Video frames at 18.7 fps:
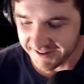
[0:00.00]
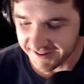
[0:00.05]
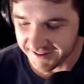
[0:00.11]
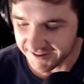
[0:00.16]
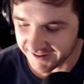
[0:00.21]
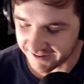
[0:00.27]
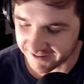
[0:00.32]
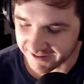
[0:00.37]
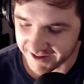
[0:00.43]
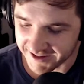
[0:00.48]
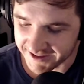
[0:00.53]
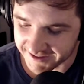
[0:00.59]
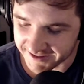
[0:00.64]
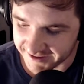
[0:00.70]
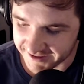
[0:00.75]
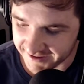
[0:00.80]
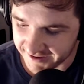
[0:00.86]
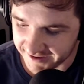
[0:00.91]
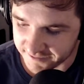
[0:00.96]
All right.
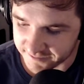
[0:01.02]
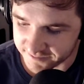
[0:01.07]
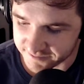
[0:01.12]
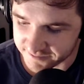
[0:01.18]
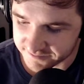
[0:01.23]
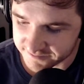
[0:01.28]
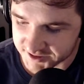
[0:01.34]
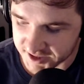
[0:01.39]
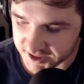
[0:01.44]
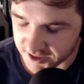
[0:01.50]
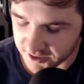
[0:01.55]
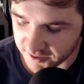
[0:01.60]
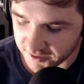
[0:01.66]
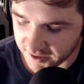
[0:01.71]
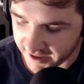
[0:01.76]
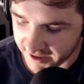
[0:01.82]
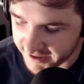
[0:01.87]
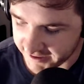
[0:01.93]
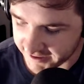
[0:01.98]
So
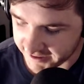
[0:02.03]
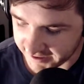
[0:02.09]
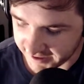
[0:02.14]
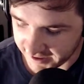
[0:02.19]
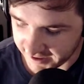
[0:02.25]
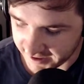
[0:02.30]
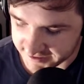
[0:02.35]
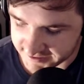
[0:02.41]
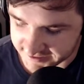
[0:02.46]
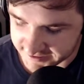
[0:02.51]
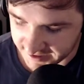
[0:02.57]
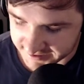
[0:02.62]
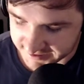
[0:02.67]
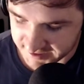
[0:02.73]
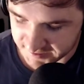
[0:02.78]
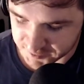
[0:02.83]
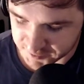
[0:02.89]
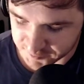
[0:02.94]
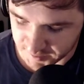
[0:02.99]
I
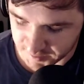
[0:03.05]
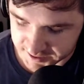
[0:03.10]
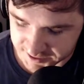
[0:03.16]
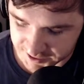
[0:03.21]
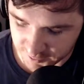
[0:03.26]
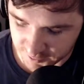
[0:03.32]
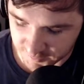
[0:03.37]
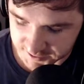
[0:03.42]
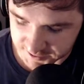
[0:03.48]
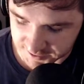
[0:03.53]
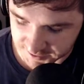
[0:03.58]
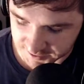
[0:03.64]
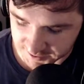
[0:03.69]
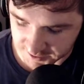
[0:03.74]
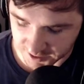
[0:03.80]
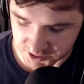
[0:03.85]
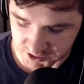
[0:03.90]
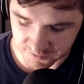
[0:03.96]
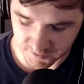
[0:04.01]
dipped my toe into the
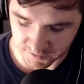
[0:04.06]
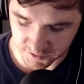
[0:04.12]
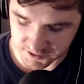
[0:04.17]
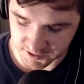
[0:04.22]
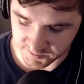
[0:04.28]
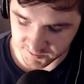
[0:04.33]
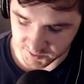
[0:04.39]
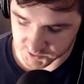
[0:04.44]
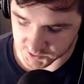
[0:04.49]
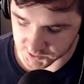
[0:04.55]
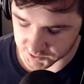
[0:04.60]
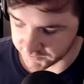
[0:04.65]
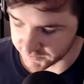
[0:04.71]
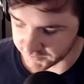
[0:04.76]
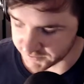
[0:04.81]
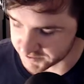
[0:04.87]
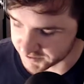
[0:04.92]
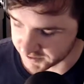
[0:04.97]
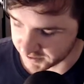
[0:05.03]
controversy pool
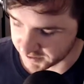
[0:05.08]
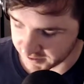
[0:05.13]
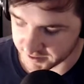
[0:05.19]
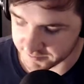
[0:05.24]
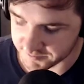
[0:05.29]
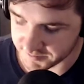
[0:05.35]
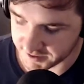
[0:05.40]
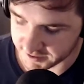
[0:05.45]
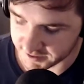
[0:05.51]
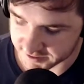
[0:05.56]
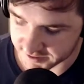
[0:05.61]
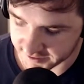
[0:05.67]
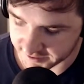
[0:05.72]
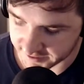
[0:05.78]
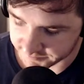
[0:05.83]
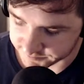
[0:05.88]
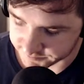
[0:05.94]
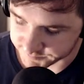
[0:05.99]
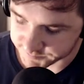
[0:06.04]
this time, and
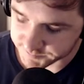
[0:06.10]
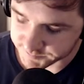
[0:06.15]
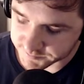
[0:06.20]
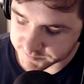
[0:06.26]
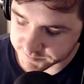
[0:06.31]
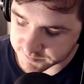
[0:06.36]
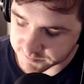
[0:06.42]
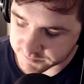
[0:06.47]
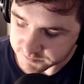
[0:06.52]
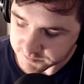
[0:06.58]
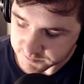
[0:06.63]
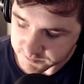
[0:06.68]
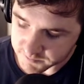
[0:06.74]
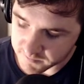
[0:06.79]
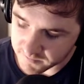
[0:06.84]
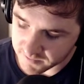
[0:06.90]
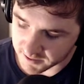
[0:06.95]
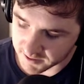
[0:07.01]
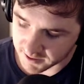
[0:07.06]

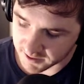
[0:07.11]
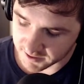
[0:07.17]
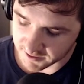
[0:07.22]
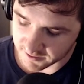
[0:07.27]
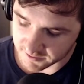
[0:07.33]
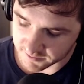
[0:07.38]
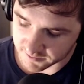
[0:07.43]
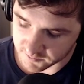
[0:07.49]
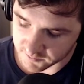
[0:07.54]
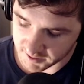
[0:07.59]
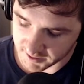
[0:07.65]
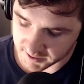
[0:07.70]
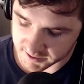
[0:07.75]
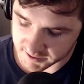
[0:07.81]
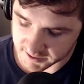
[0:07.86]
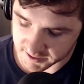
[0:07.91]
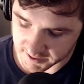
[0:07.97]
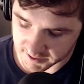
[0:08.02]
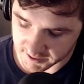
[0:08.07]

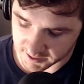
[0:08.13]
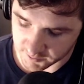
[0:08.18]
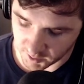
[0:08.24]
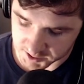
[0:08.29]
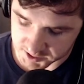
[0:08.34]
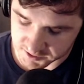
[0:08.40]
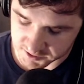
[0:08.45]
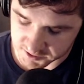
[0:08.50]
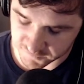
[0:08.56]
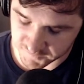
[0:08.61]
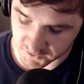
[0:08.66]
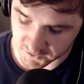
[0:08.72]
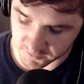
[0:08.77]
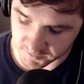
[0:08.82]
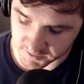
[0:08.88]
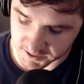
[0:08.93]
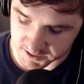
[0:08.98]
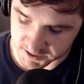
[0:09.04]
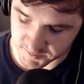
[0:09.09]
I watched a
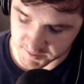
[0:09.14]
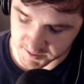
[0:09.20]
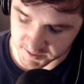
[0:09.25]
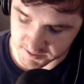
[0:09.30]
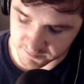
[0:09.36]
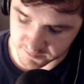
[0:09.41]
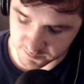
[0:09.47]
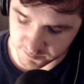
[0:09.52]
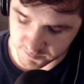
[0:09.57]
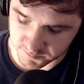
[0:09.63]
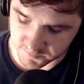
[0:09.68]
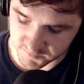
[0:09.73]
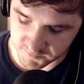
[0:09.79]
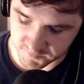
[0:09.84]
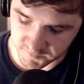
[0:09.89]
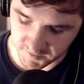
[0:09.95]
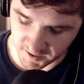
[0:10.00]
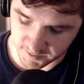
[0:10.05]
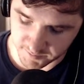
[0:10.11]
film that has been
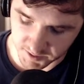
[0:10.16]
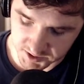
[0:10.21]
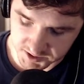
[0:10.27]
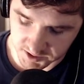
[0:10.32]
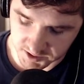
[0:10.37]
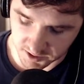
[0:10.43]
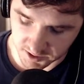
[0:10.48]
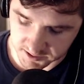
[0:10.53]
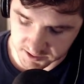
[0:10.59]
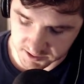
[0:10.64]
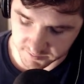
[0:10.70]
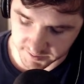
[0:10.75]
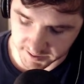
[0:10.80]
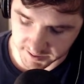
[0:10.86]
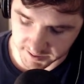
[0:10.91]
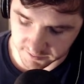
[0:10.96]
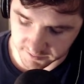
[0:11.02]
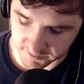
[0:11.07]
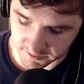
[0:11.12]
very much talked
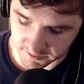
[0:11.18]
about